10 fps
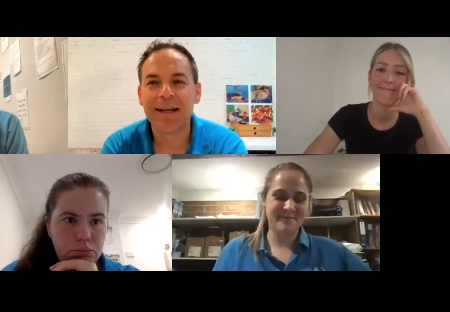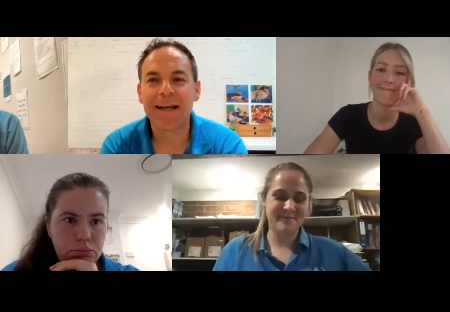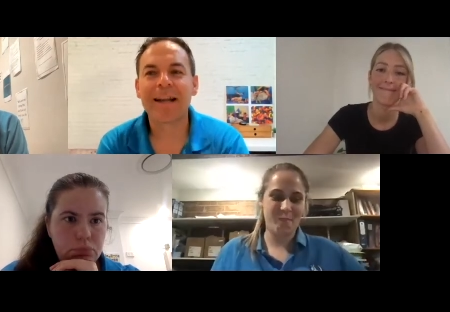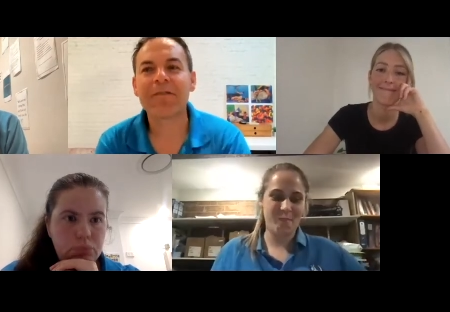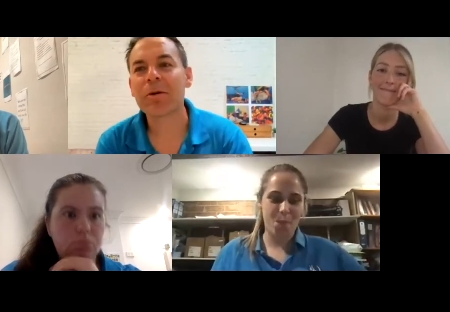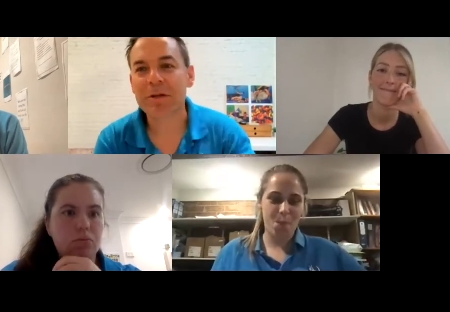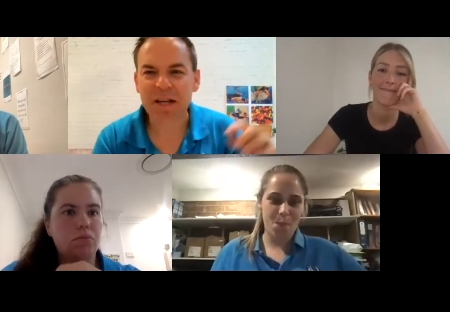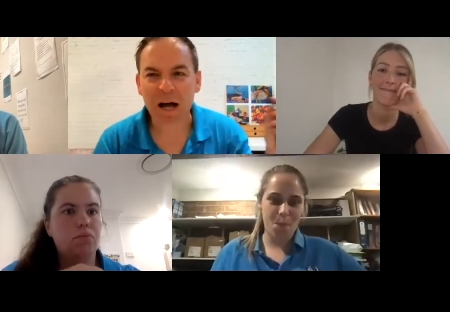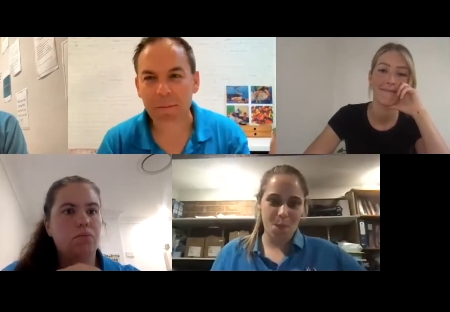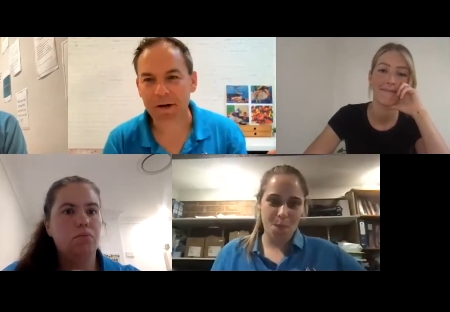Speaker 1: And everyone
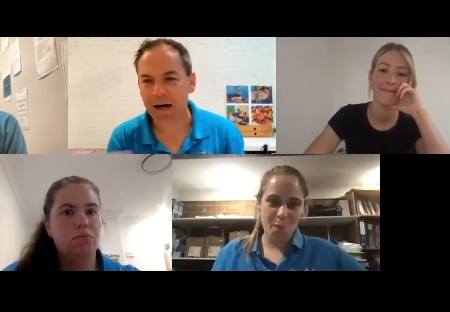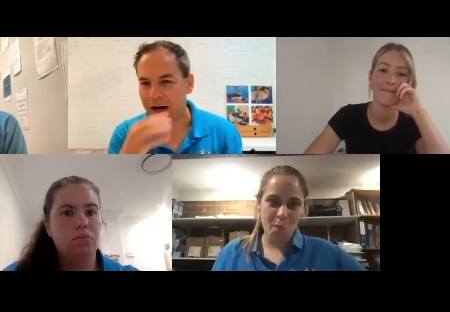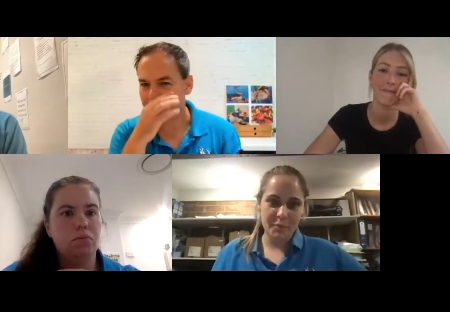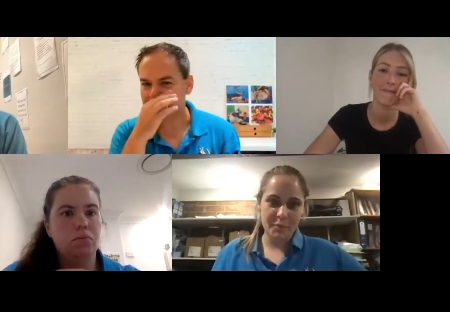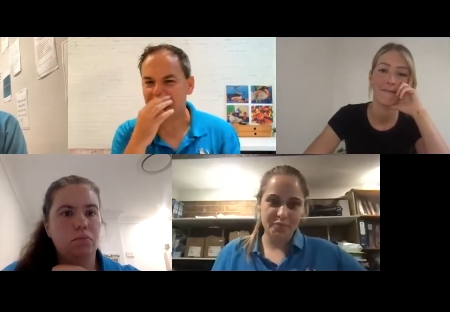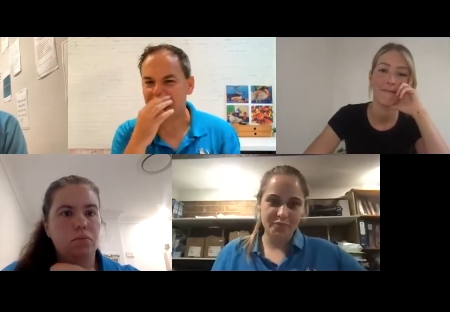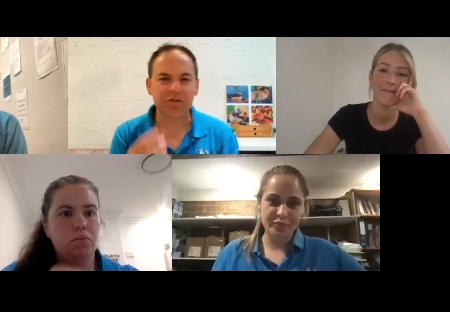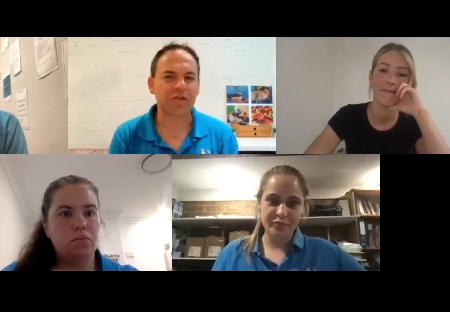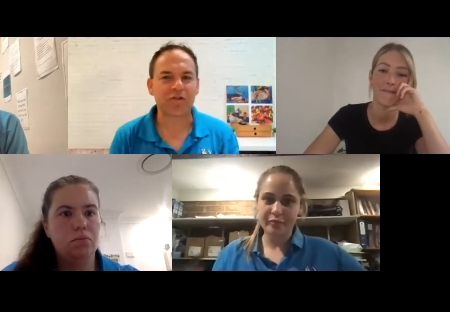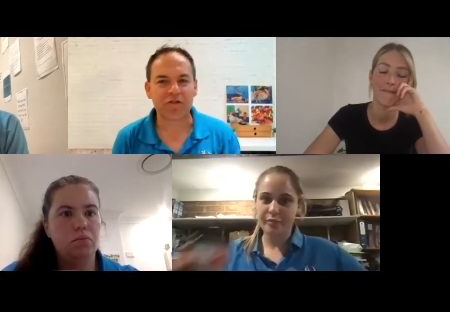was up in arms. How
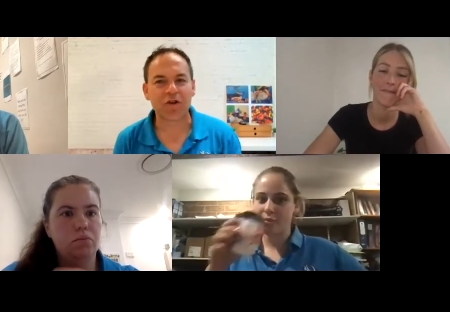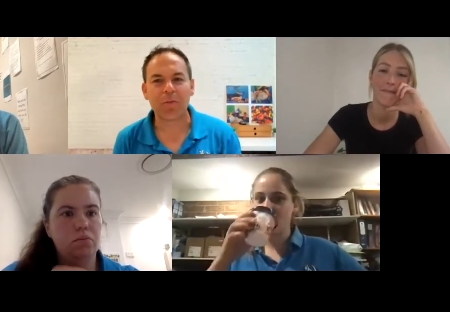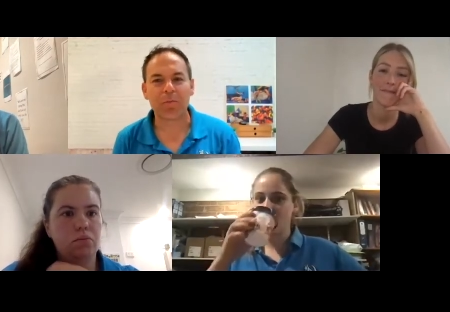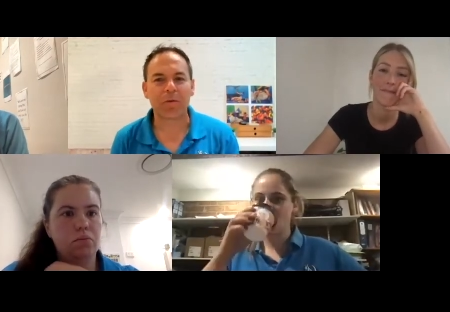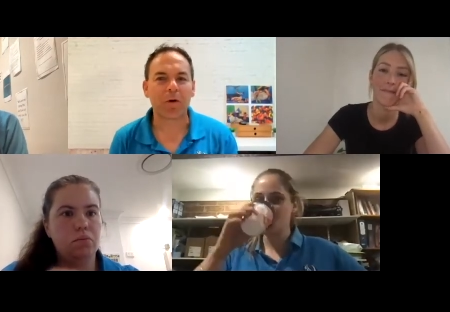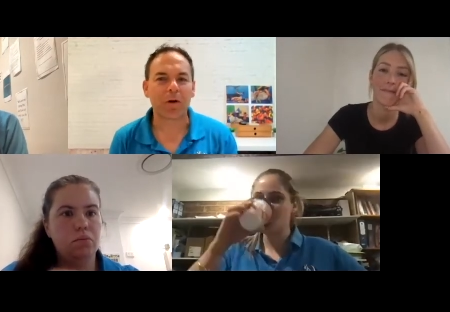stupid.